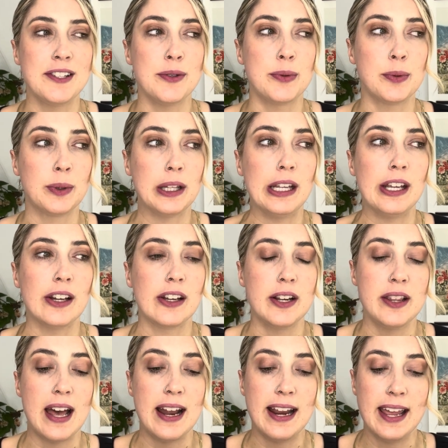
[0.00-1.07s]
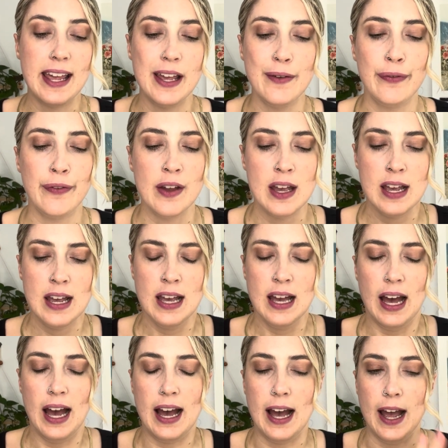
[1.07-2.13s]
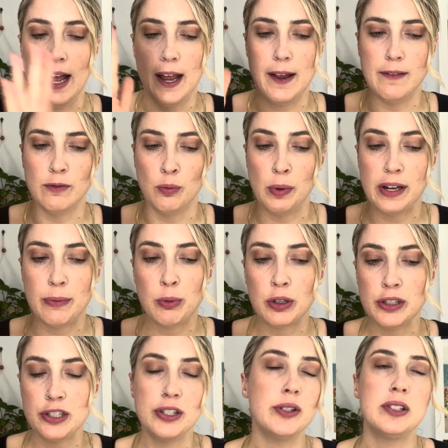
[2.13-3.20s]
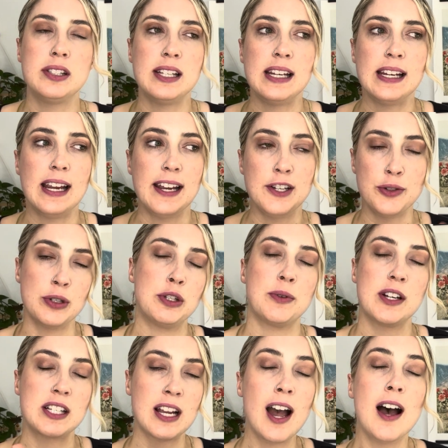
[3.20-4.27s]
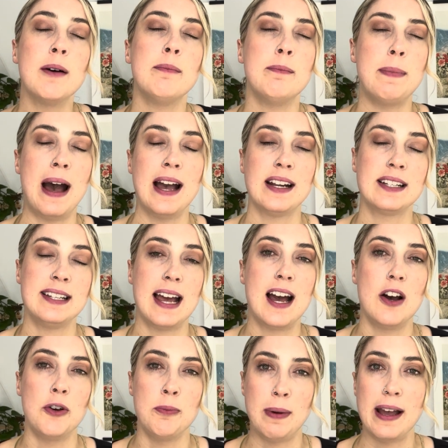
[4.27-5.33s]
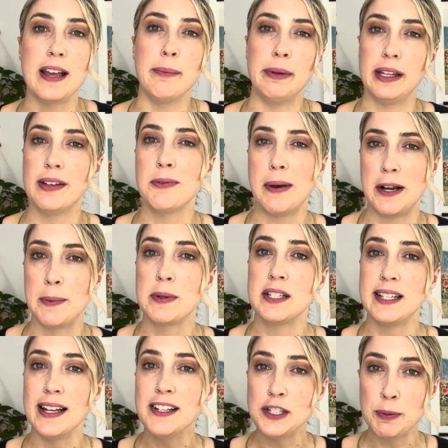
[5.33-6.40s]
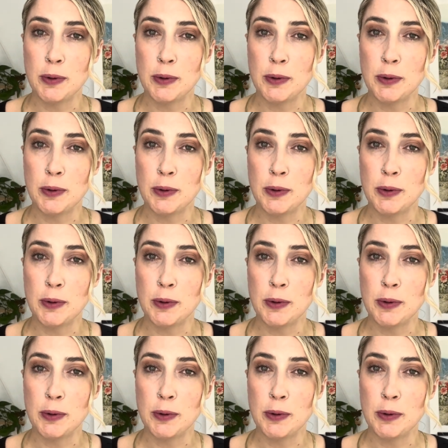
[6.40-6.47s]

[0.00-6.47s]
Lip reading: It was really good that if we were to see interest rates come back down by, I believe, about a percentage